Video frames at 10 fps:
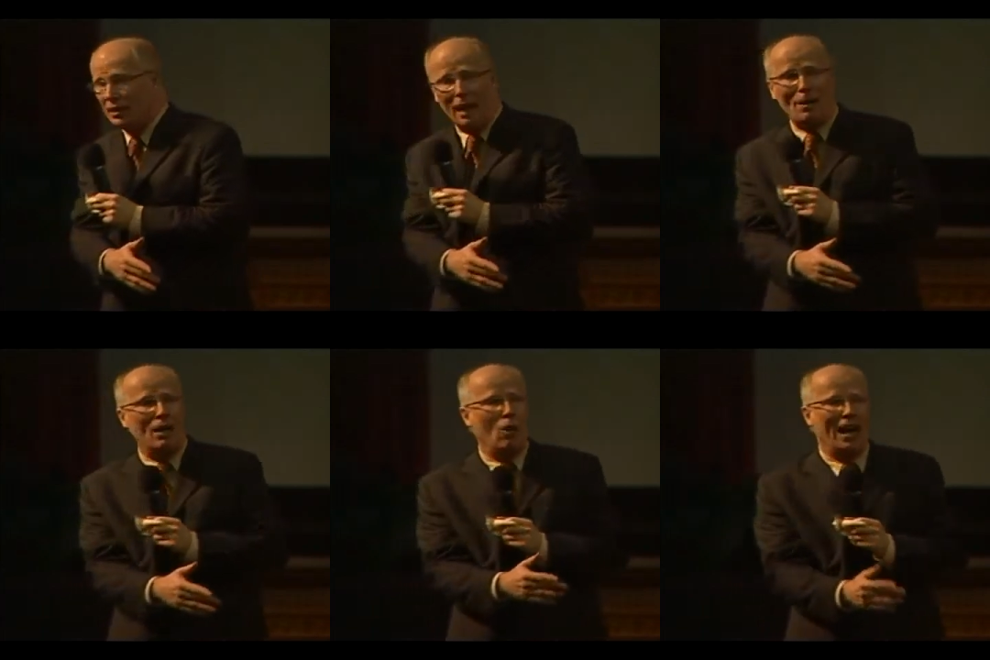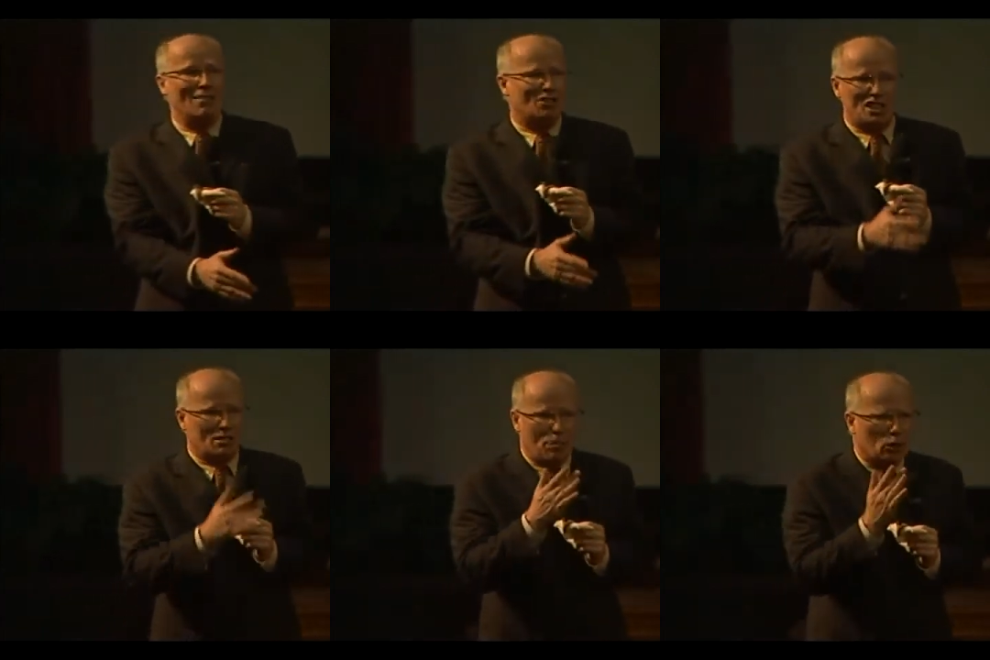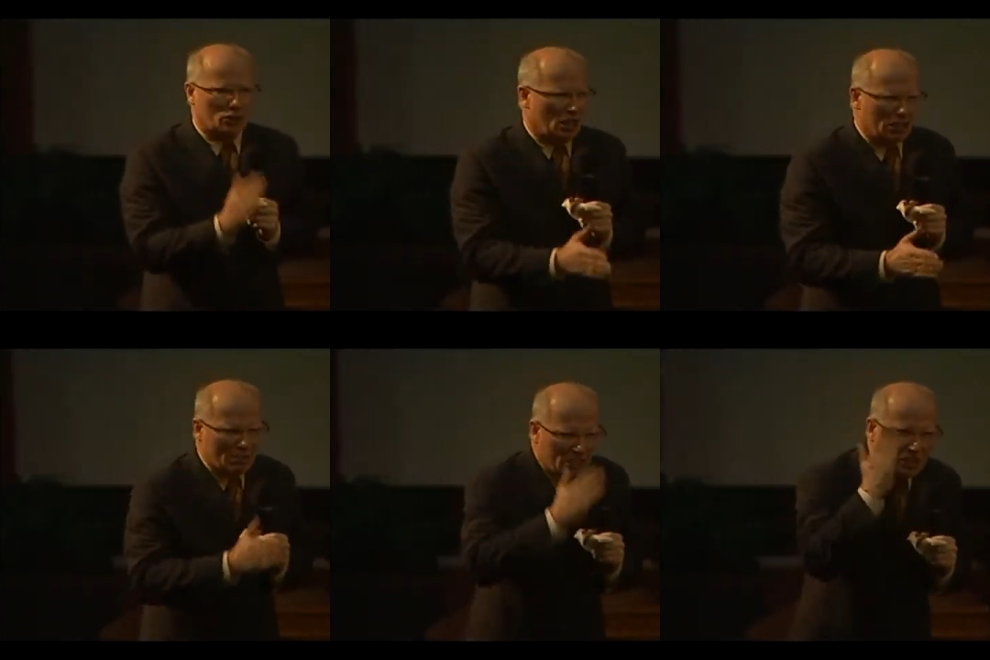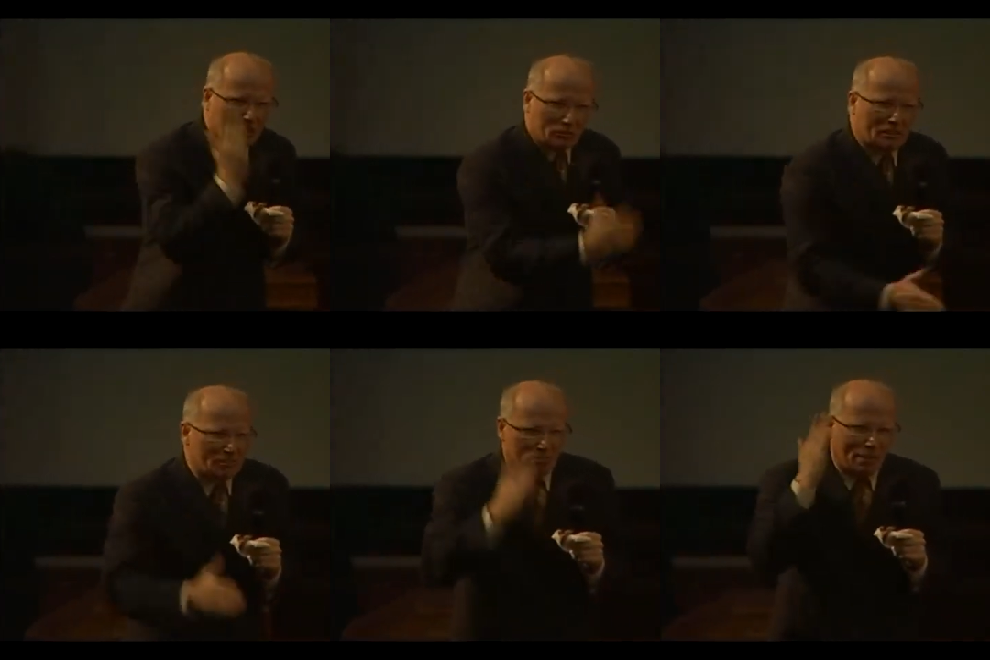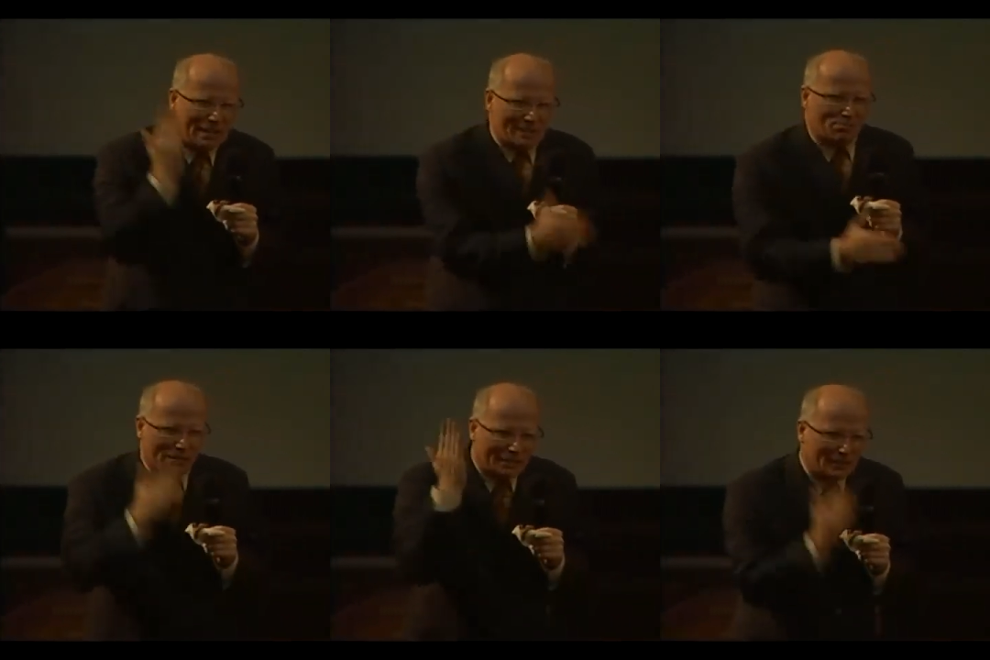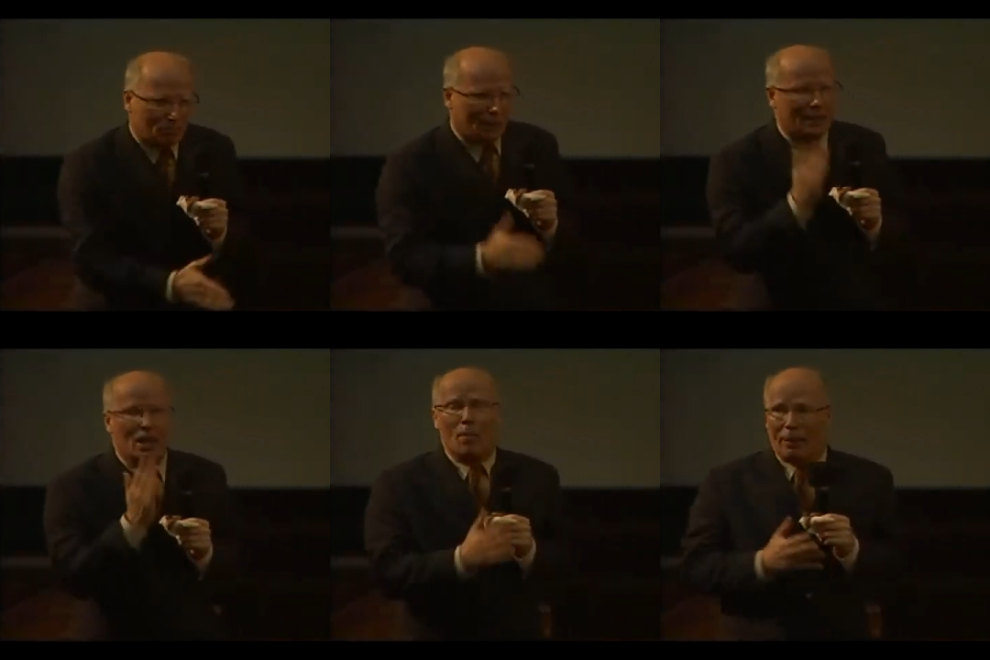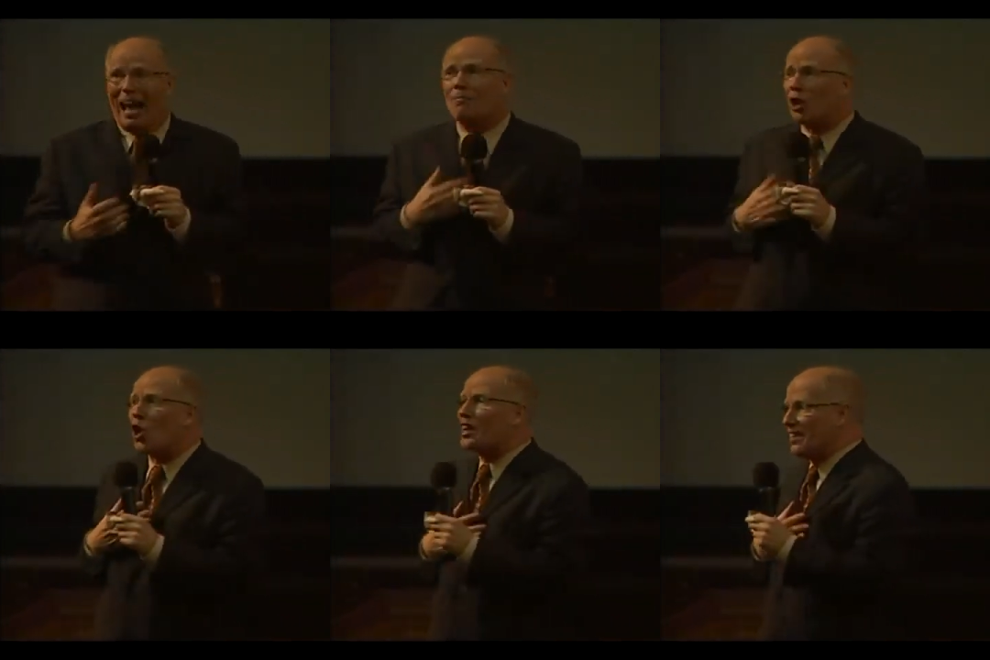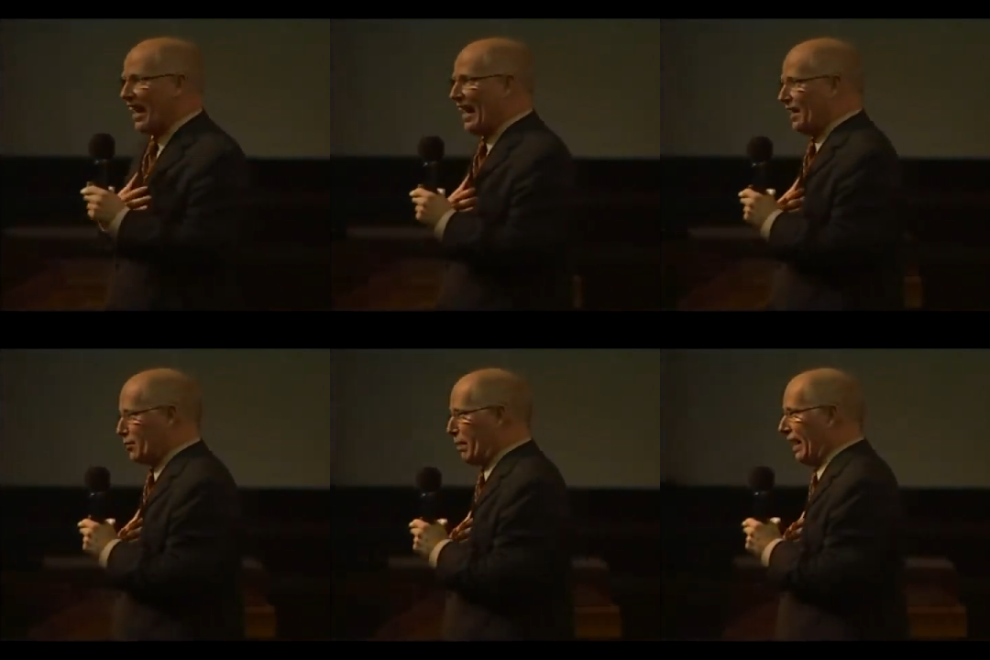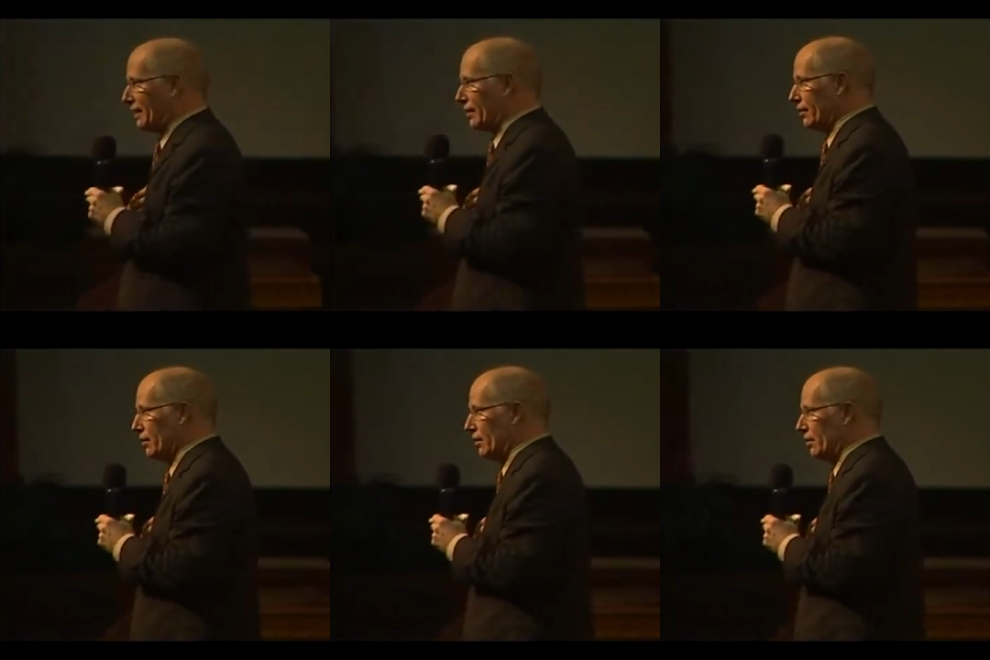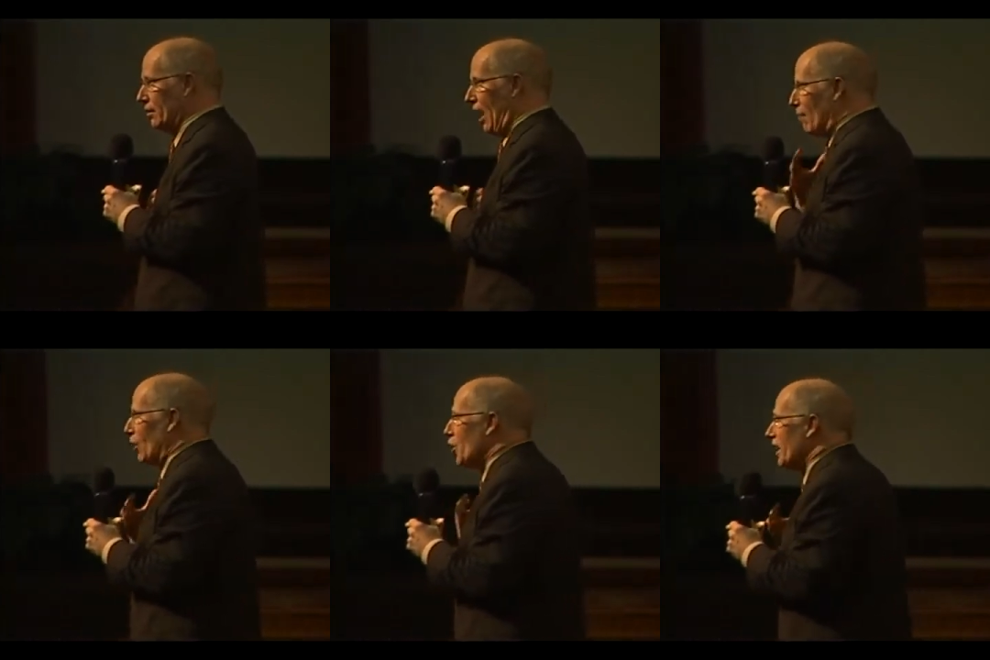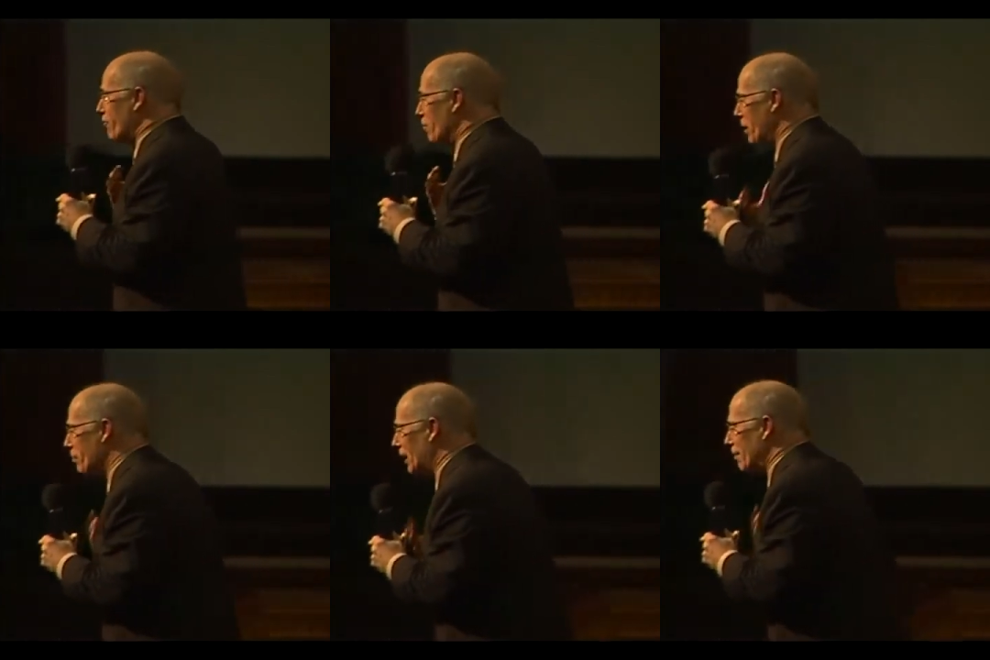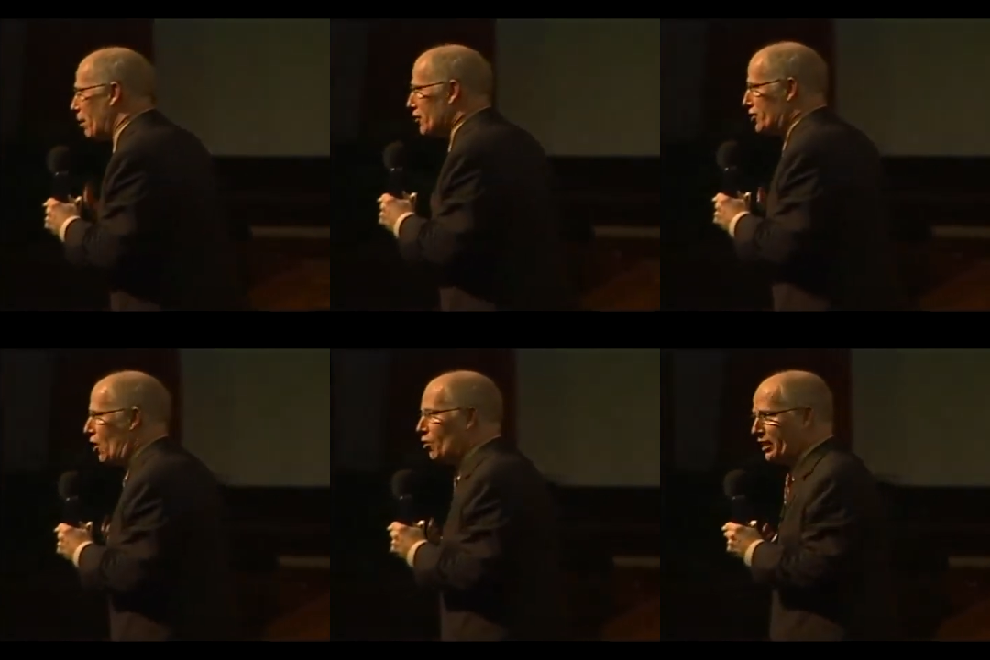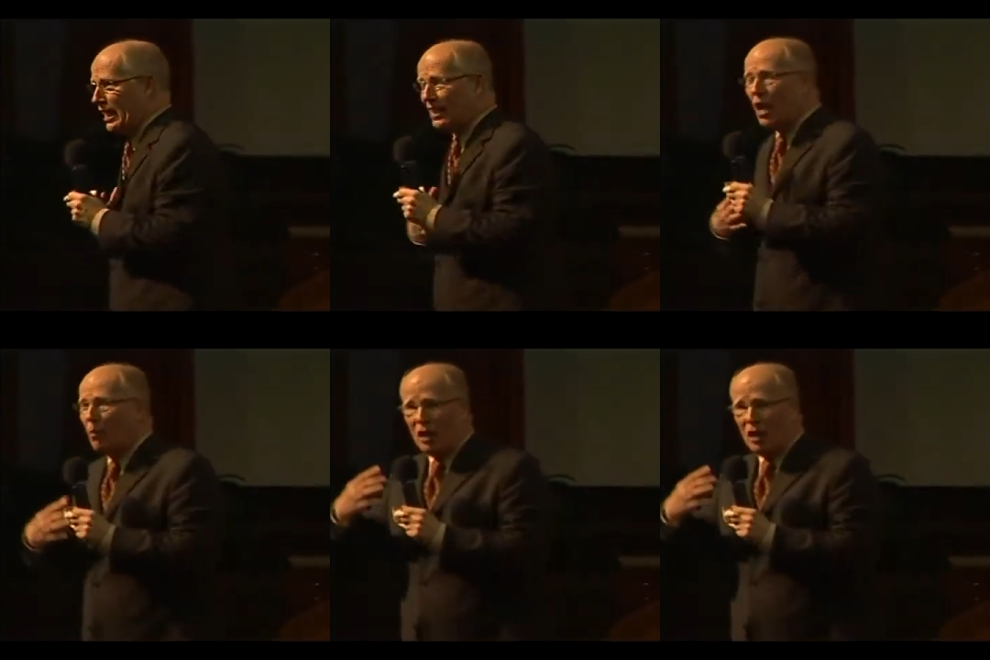Now, my wife, she's a bulldog. I mean, she just keeps praying and praying and praying. But I'm learning that aspect. I'm learning it from people like Brother Stone King.